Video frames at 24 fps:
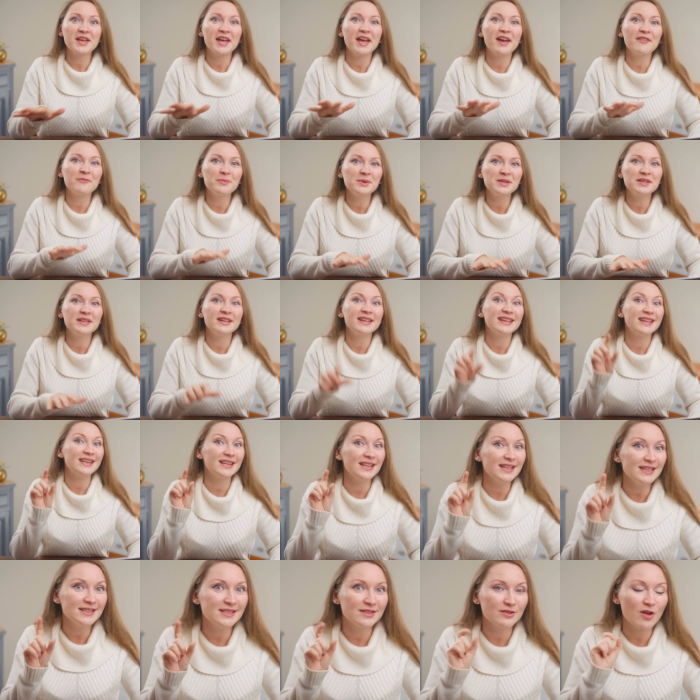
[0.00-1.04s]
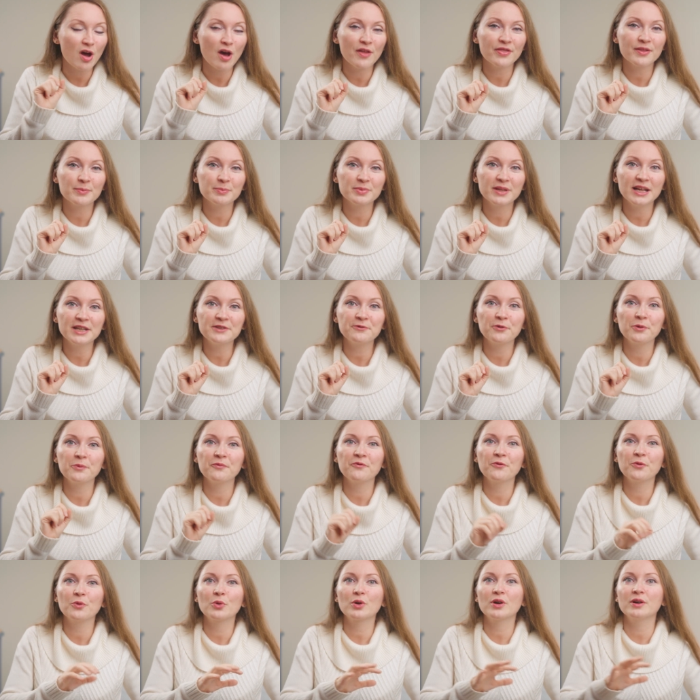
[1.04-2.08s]
have been hidden on the platform
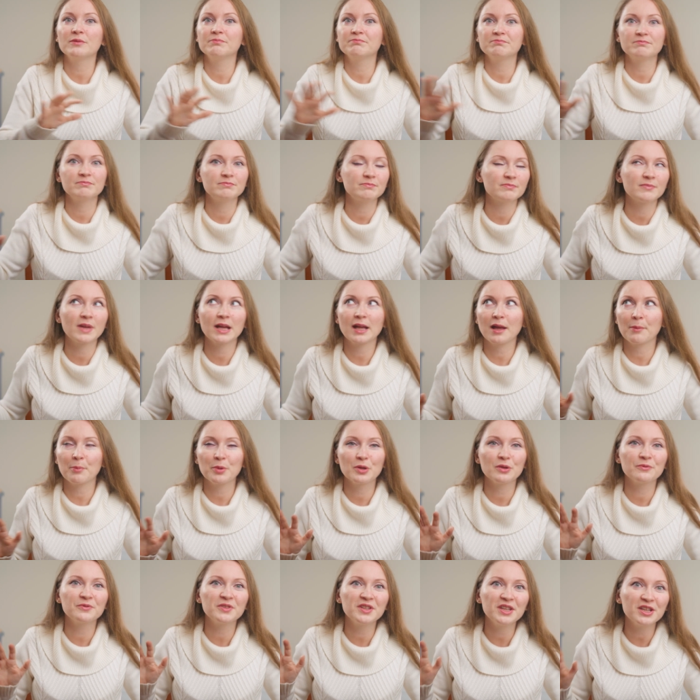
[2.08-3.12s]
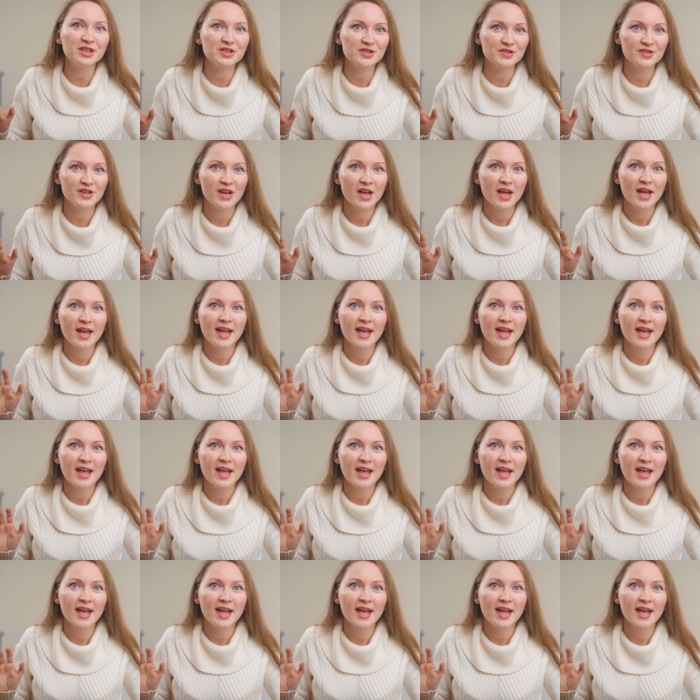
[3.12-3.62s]
for a couple of years,